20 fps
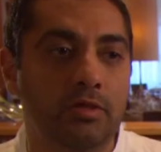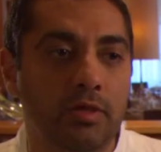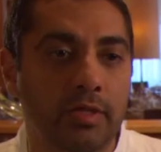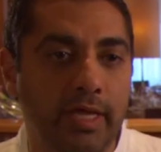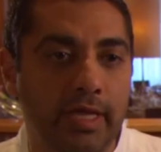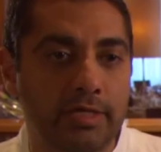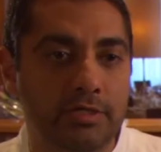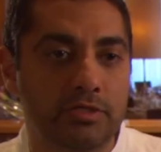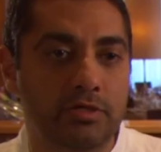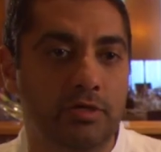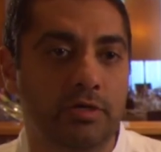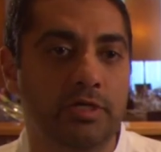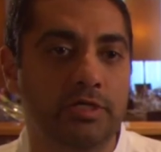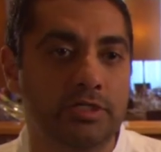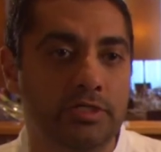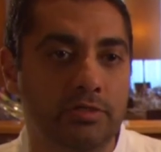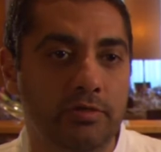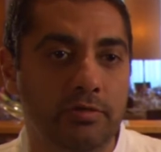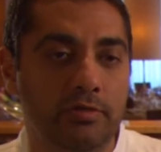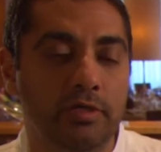You'll enter
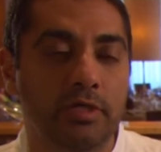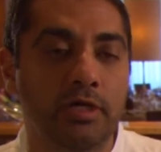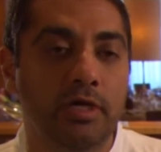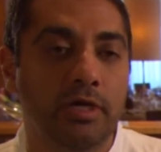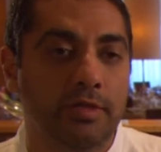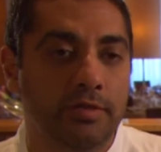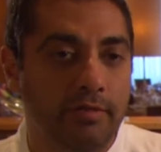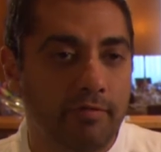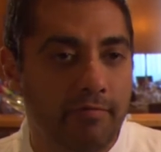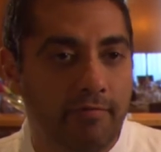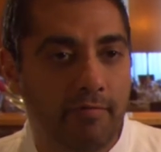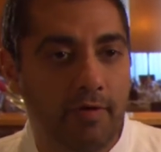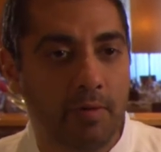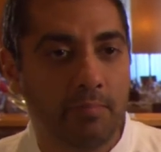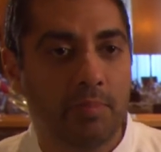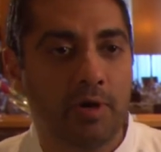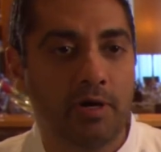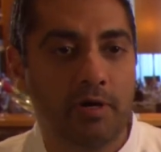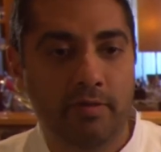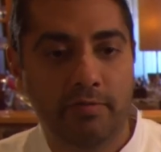into the
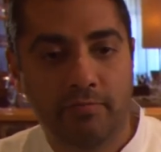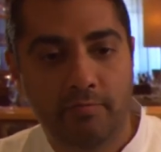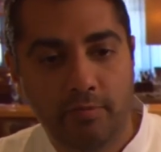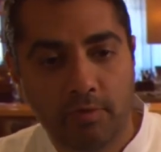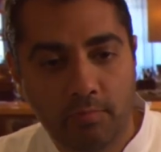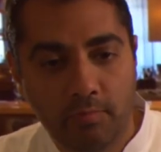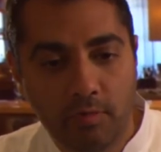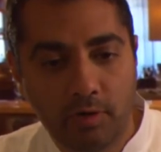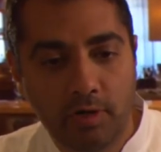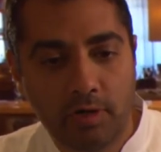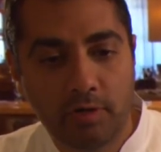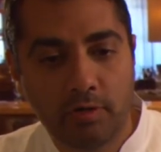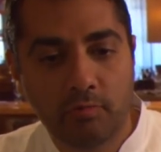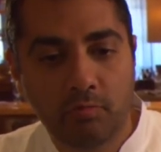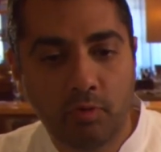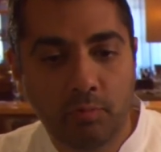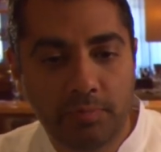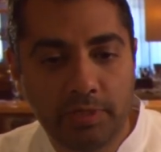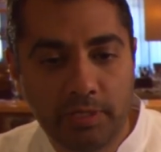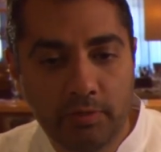front part of the room where it
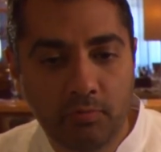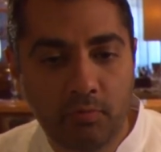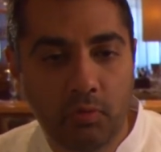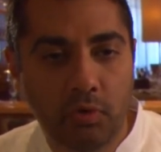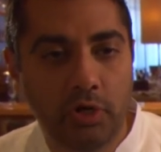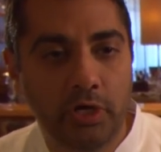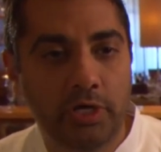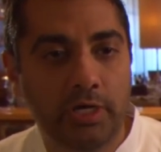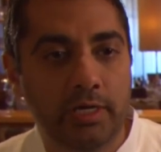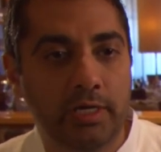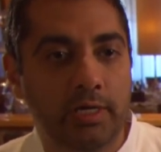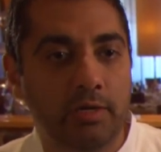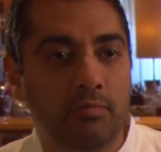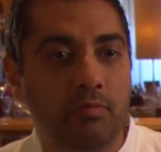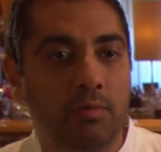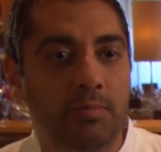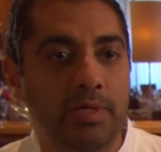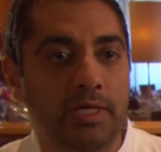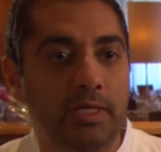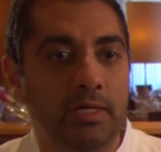will be wood and it
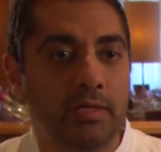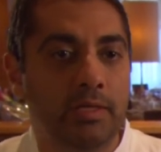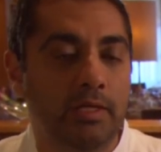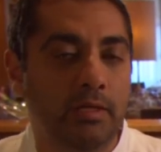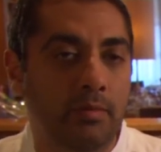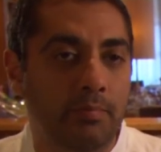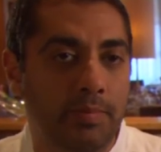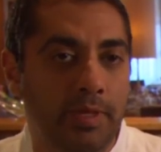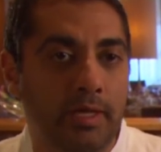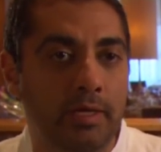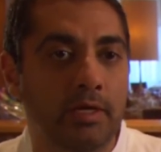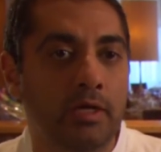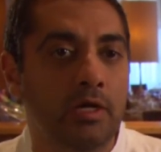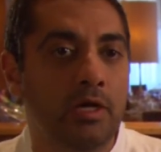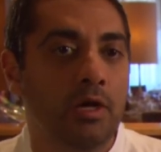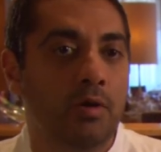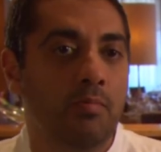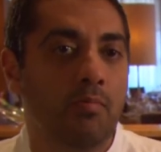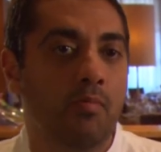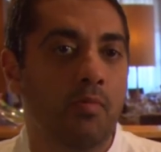will be a little bit
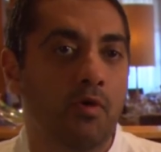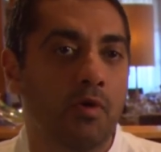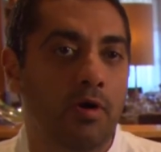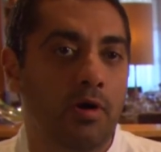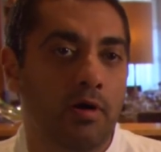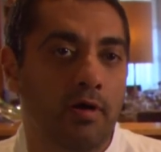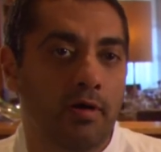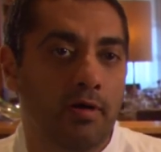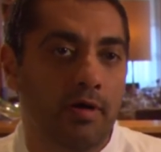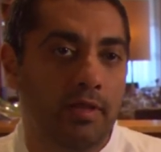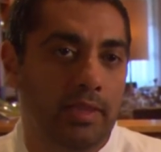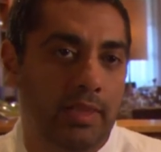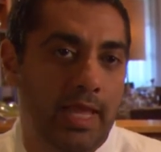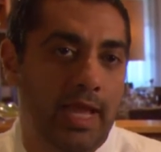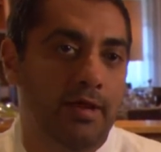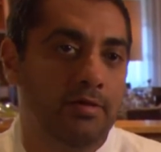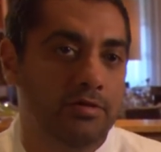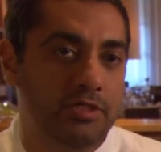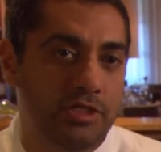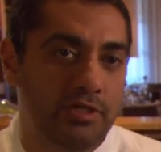more
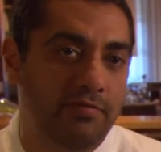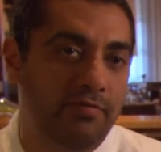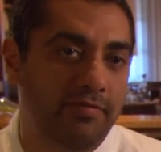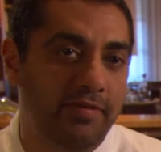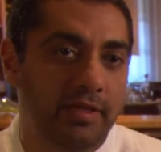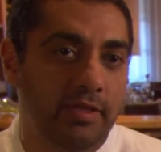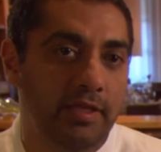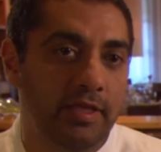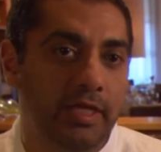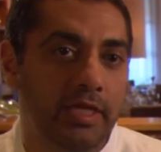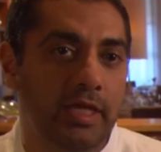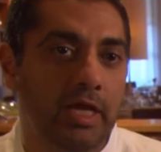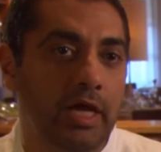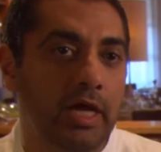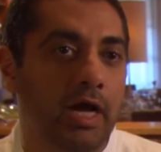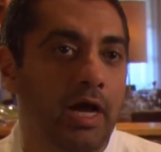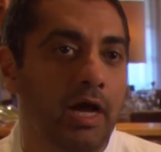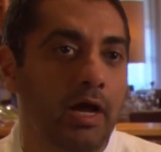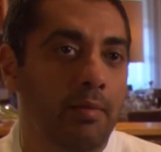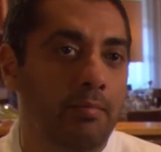loungy feeling
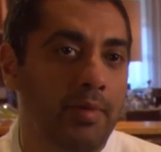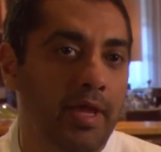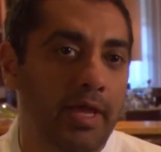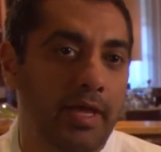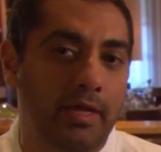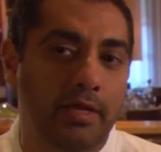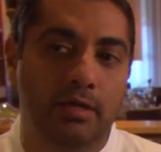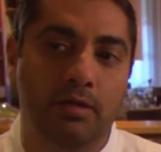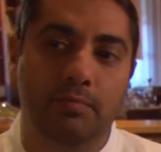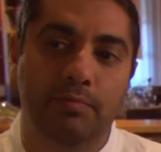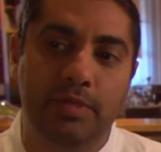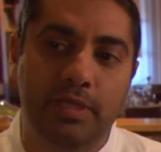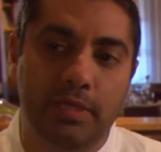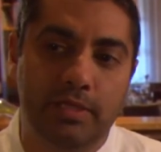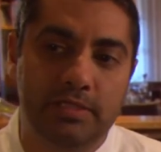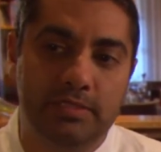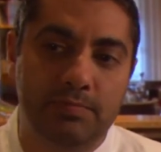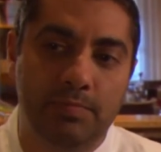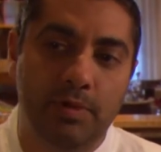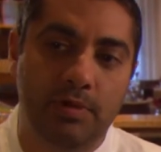um, and it'll be
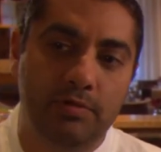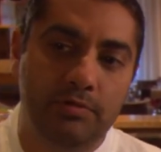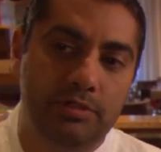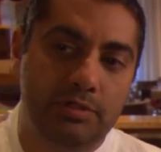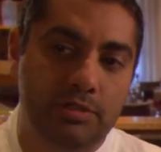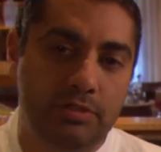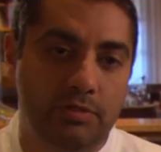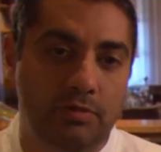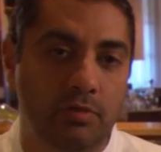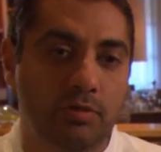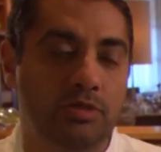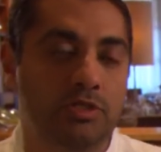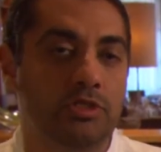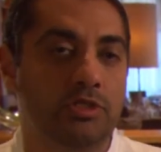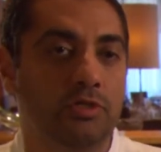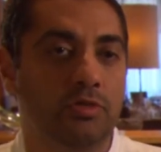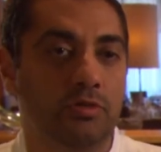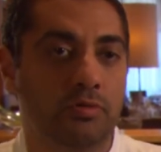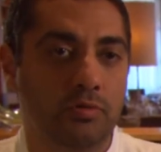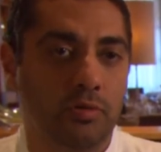exposed
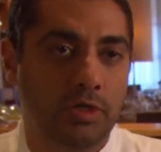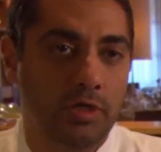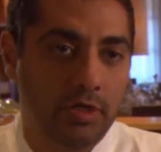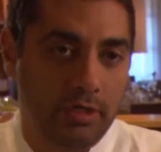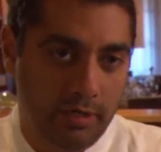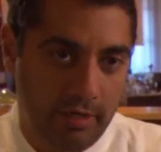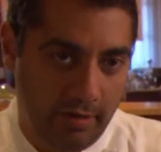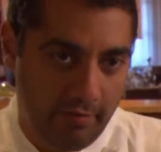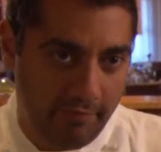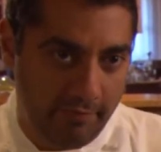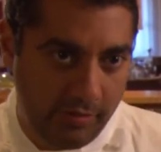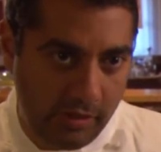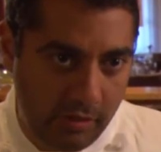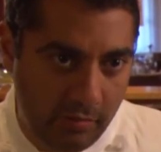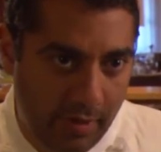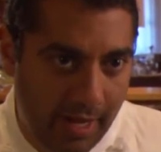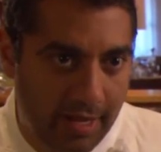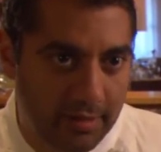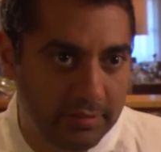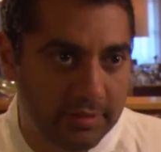to a
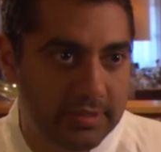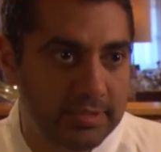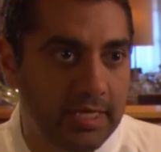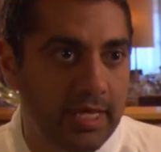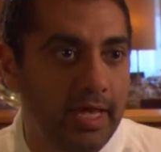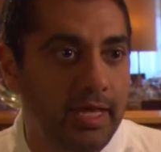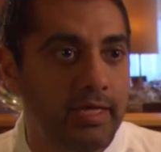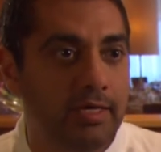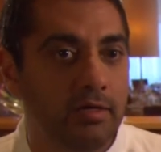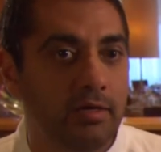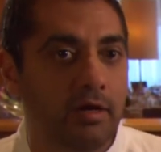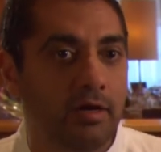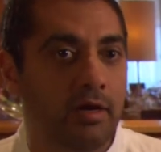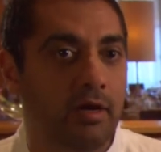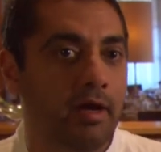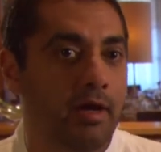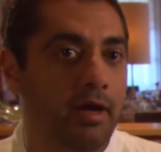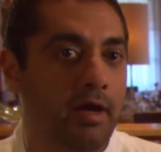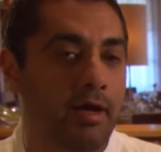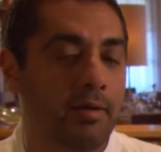view outside
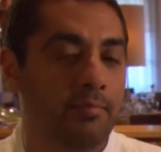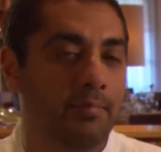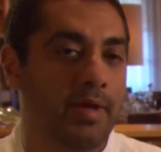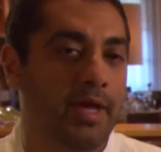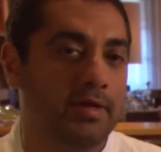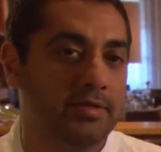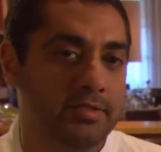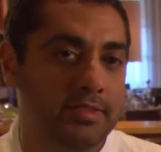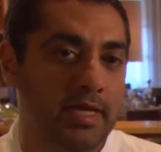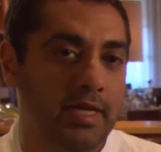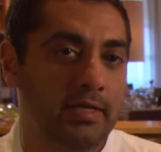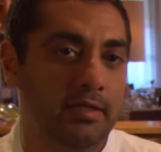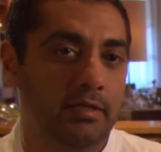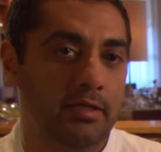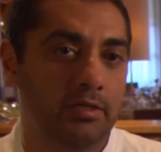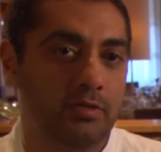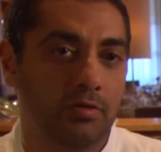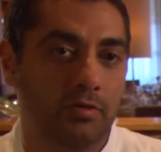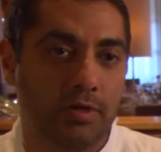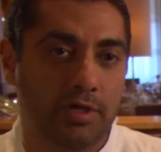um, outside of
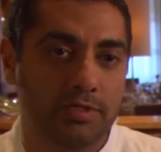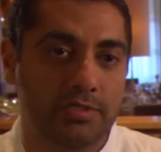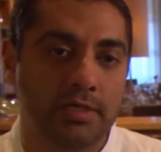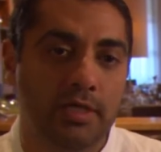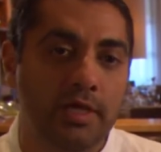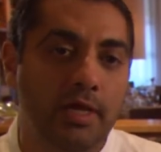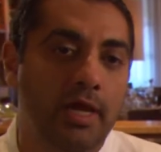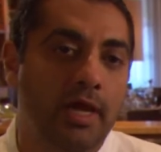the doors.